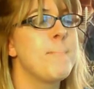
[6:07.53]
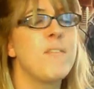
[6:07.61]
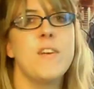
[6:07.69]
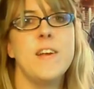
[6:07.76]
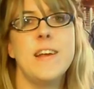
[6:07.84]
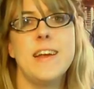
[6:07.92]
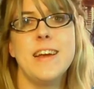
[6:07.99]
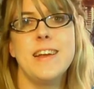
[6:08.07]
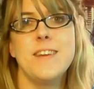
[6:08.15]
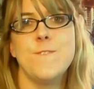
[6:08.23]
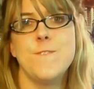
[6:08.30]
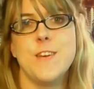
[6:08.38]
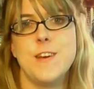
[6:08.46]
friend kind
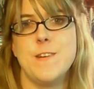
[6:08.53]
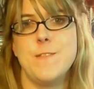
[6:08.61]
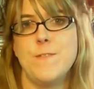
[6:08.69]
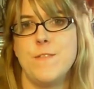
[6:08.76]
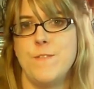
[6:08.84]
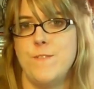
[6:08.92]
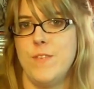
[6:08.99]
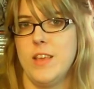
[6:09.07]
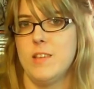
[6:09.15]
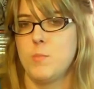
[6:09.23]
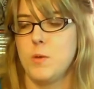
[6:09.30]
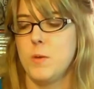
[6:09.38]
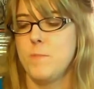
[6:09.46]
of found the
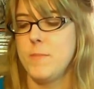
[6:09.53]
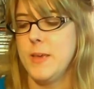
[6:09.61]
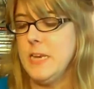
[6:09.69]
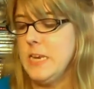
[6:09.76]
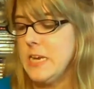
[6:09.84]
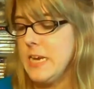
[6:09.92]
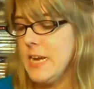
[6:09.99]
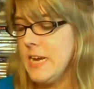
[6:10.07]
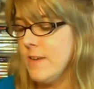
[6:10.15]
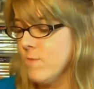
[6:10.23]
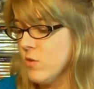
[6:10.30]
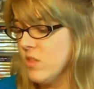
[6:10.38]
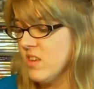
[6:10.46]
Facebook page I have
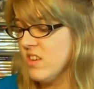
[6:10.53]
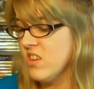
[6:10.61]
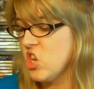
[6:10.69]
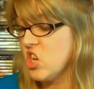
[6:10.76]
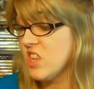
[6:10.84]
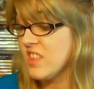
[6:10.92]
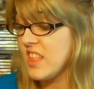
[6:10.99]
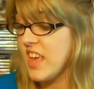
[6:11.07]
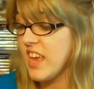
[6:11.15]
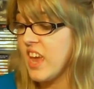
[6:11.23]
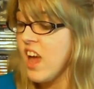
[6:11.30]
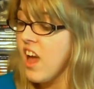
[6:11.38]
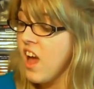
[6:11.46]
for this. She's
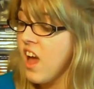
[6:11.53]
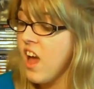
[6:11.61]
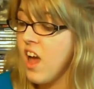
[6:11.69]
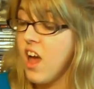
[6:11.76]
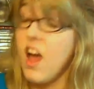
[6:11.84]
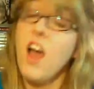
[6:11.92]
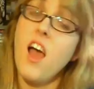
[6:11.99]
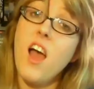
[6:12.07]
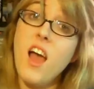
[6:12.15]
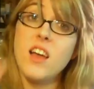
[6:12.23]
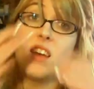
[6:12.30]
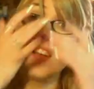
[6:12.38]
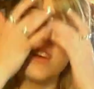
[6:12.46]
like,
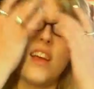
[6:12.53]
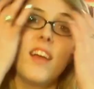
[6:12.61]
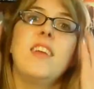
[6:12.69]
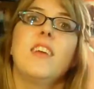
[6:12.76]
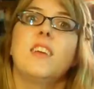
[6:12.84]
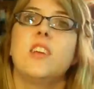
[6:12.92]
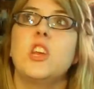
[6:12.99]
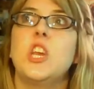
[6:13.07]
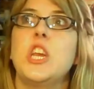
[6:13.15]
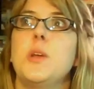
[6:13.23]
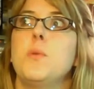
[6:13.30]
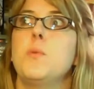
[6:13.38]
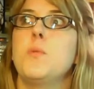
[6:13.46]
I
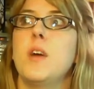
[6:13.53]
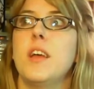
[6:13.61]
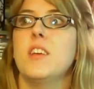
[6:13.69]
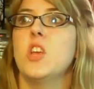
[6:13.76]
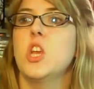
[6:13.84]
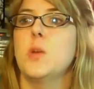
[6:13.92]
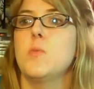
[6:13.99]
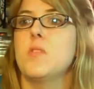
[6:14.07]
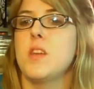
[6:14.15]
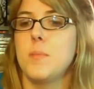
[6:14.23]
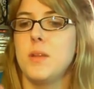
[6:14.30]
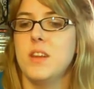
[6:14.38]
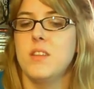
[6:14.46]
guess she was
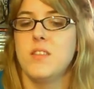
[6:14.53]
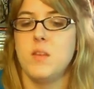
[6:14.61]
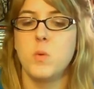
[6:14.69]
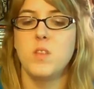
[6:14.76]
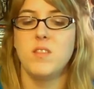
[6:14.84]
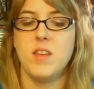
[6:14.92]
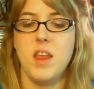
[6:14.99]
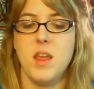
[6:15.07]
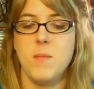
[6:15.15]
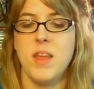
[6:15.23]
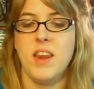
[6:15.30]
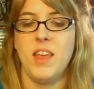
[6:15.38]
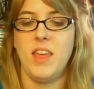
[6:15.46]
typing in someone's
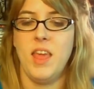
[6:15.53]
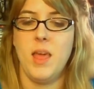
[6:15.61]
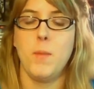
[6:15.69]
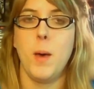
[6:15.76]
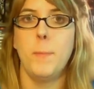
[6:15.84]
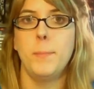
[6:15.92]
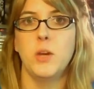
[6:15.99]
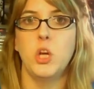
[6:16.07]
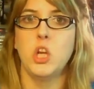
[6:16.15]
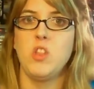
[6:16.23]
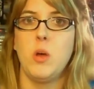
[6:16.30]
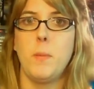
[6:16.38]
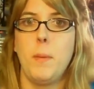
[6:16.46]
name and it came up, and she
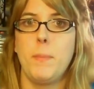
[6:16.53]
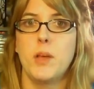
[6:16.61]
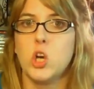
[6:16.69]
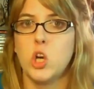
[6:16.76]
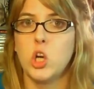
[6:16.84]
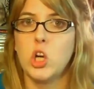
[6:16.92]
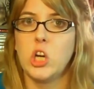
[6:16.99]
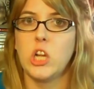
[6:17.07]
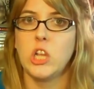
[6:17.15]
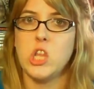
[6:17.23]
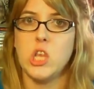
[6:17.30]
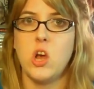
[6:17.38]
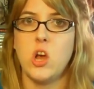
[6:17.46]
saw my picture and she
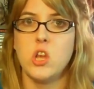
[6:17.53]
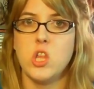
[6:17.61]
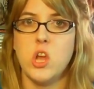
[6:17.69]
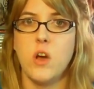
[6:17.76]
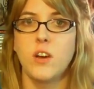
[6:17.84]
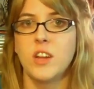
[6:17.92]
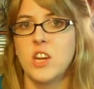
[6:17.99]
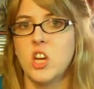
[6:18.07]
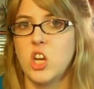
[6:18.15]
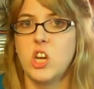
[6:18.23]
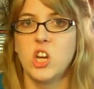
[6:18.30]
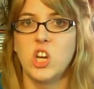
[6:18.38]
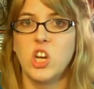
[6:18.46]
saw it
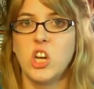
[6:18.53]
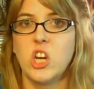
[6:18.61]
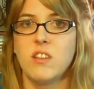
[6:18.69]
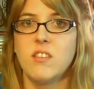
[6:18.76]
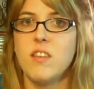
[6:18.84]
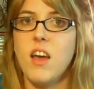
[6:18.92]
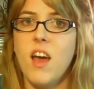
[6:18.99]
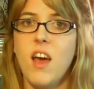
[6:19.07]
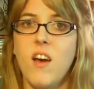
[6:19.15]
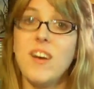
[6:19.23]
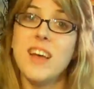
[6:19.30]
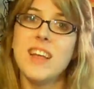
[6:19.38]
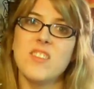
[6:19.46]
and she just,
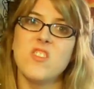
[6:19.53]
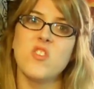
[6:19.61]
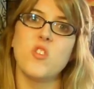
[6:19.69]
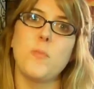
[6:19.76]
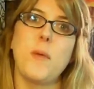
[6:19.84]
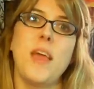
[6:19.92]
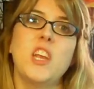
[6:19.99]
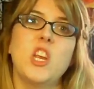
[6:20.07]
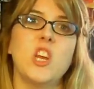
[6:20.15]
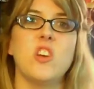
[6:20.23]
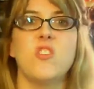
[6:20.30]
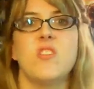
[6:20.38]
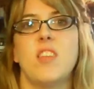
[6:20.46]
oh, this is her page,
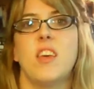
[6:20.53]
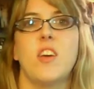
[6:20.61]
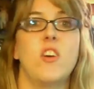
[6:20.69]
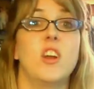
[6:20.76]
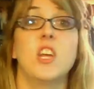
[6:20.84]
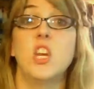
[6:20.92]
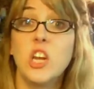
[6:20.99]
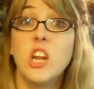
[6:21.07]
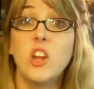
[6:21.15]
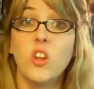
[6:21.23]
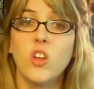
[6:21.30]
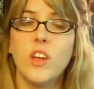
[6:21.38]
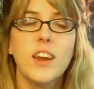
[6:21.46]
I'll just click on it. She
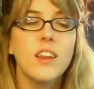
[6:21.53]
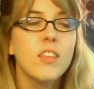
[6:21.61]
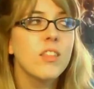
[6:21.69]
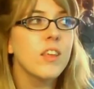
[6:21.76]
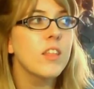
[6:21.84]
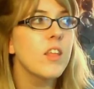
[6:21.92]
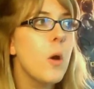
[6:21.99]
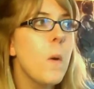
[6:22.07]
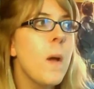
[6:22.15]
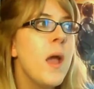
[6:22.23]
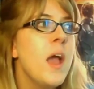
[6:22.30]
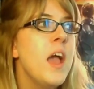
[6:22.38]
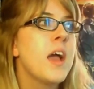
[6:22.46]
didn't look at anything though,
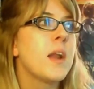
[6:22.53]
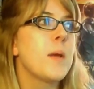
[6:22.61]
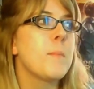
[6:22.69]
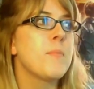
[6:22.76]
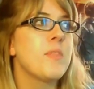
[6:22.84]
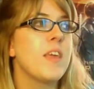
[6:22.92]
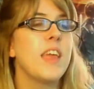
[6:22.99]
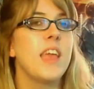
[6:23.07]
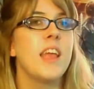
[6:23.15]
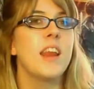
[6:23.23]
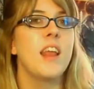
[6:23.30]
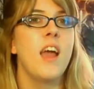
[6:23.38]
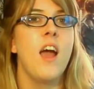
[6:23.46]
and I'm
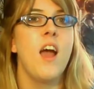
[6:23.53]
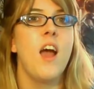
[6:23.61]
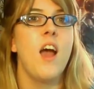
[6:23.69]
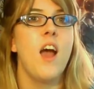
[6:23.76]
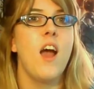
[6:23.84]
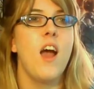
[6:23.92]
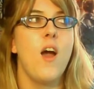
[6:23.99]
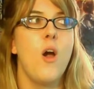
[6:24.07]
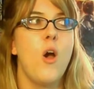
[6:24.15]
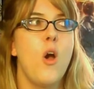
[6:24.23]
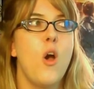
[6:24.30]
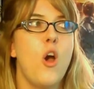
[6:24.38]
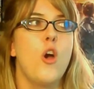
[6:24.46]
thinking,
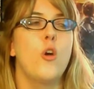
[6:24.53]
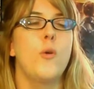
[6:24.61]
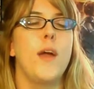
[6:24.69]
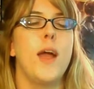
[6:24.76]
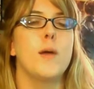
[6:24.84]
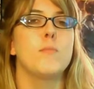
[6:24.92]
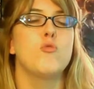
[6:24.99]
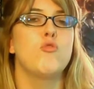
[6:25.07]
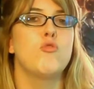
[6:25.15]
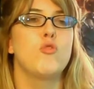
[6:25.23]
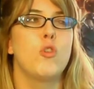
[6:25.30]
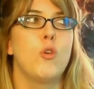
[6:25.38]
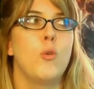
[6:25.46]
oh crap,
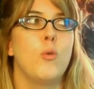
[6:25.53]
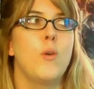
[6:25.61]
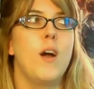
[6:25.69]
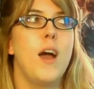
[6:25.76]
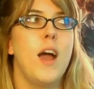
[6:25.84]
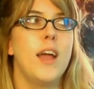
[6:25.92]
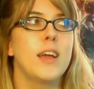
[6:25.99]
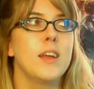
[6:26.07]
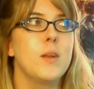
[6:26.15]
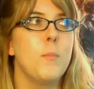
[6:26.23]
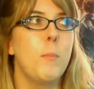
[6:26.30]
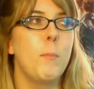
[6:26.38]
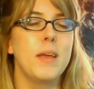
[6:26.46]
so I
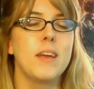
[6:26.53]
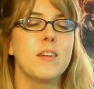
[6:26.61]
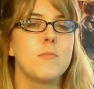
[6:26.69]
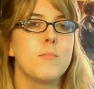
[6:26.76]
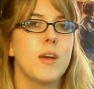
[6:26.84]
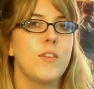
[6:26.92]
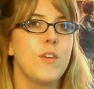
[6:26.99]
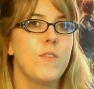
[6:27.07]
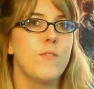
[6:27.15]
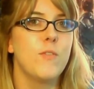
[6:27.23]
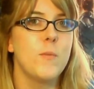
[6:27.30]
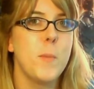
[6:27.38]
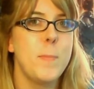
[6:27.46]
kind of banned my
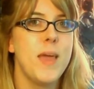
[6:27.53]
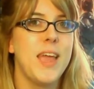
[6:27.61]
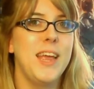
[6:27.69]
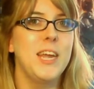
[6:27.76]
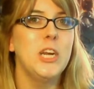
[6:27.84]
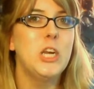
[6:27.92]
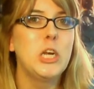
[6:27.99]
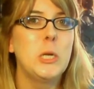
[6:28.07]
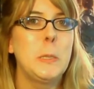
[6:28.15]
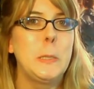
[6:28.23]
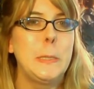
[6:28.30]
friend from my page,